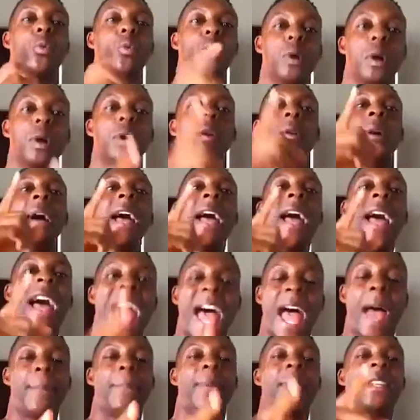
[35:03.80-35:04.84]
will
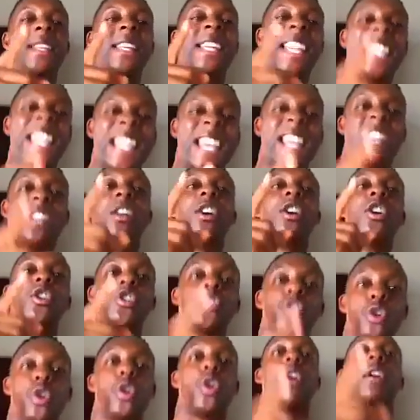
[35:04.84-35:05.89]
happen in
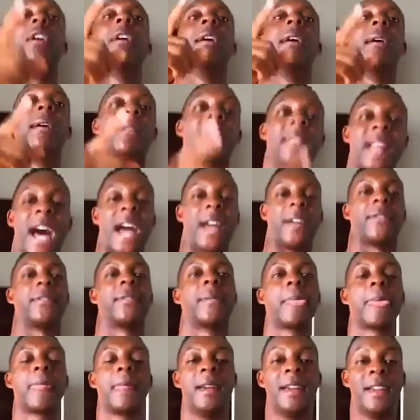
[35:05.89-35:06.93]
your life,
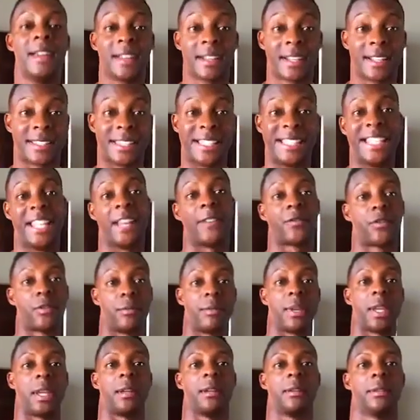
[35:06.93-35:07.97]
because it did for
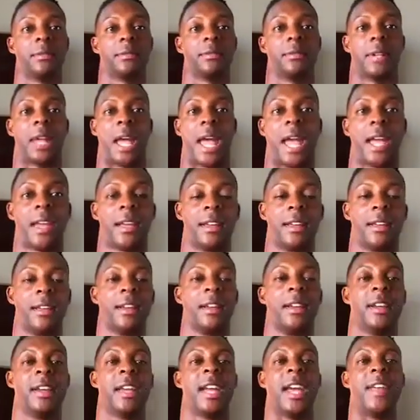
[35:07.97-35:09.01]
me. Okay?
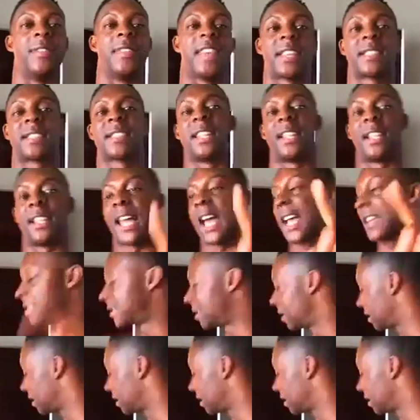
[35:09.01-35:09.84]
And that's it. Last